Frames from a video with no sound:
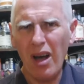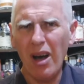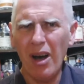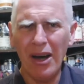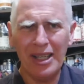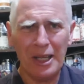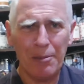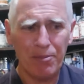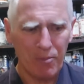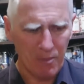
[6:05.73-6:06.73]
Oh, honey.
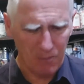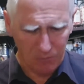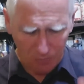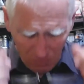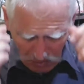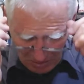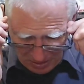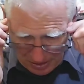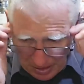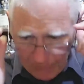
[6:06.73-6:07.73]

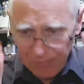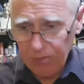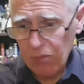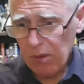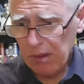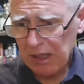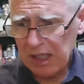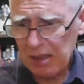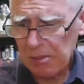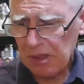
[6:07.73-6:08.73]
Yeah, being
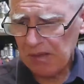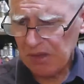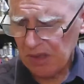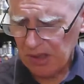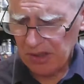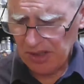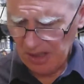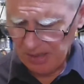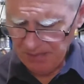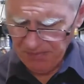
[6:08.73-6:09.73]
the observant child I
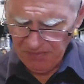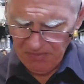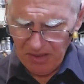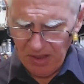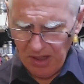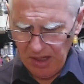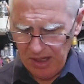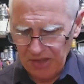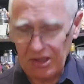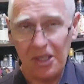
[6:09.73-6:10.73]
am,
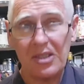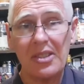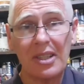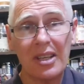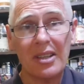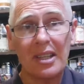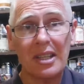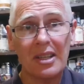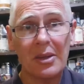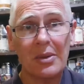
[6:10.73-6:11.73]
I actually noticed the other
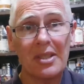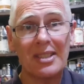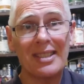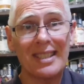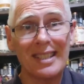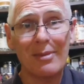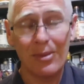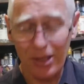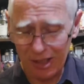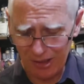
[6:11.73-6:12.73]
day that there is indeed
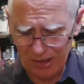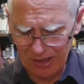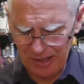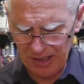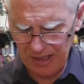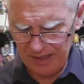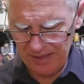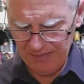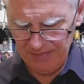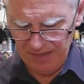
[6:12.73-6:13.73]
writing on these
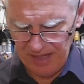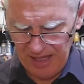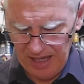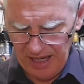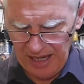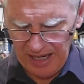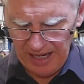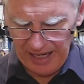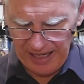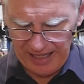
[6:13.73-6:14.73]
cans.
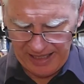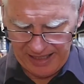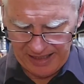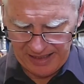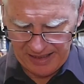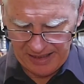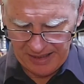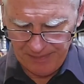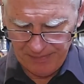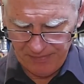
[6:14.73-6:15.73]
And
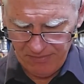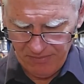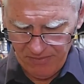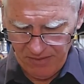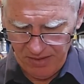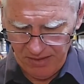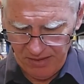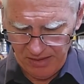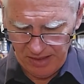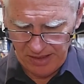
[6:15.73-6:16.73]

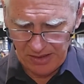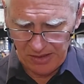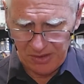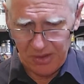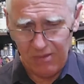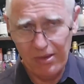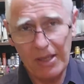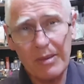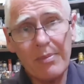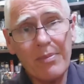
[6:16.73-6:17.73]
I noticed on the
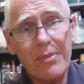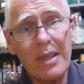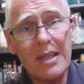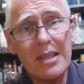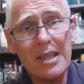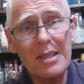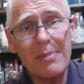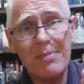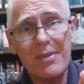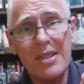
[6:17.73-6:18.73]
front, it says
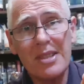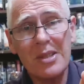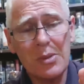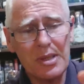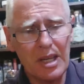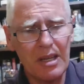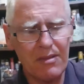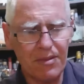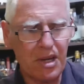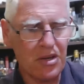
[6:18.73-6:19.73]
citrus
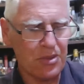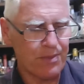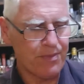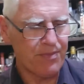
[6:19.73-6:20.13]
and fresh.